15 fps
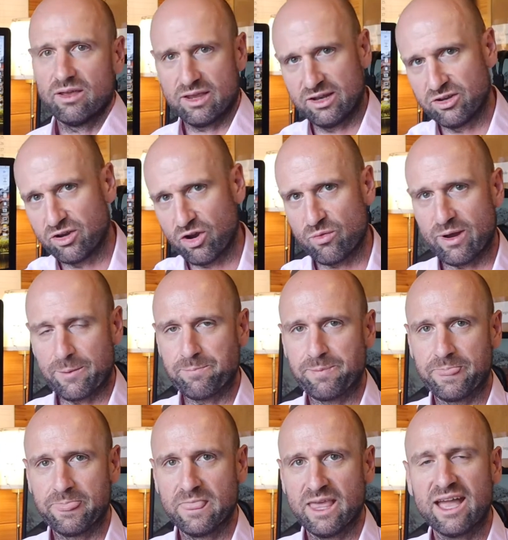And you go around.
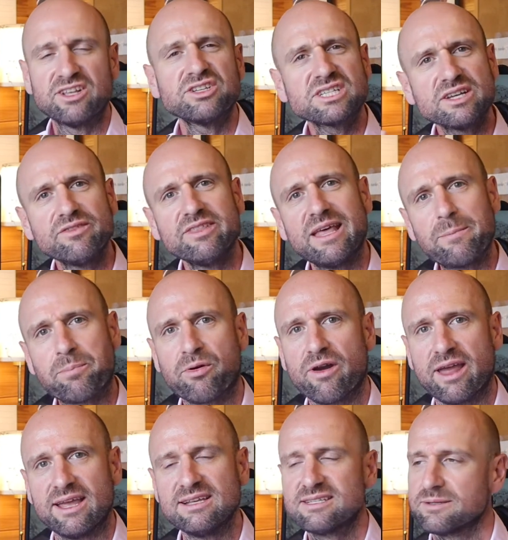And just giving that
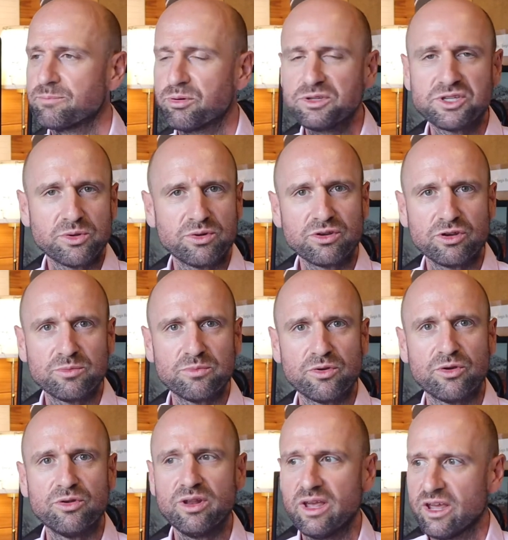praise puts you in a good
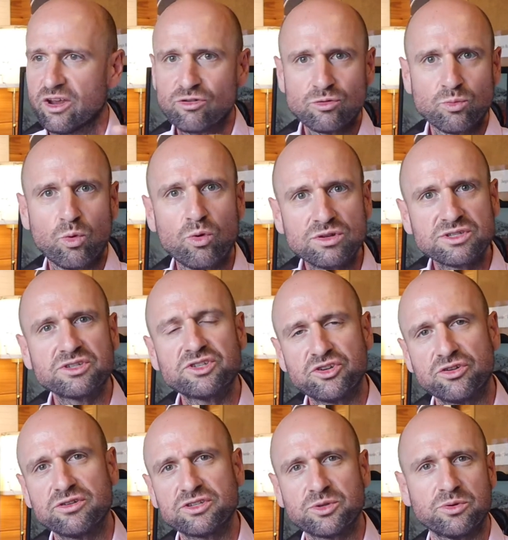mood. It rewards the
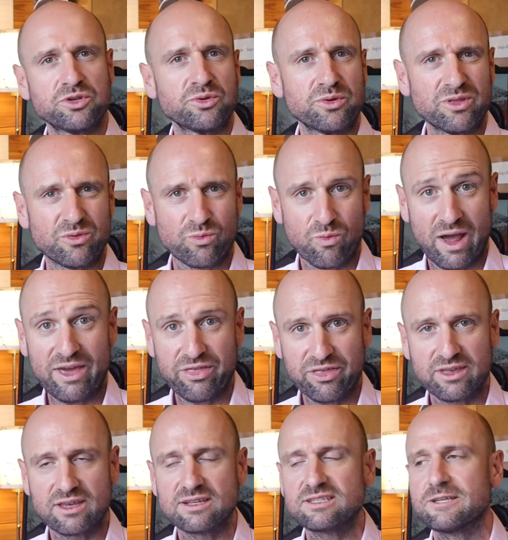students who are doing the right
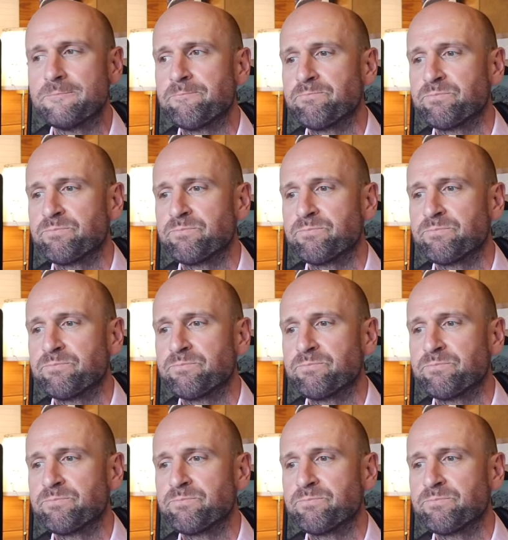things.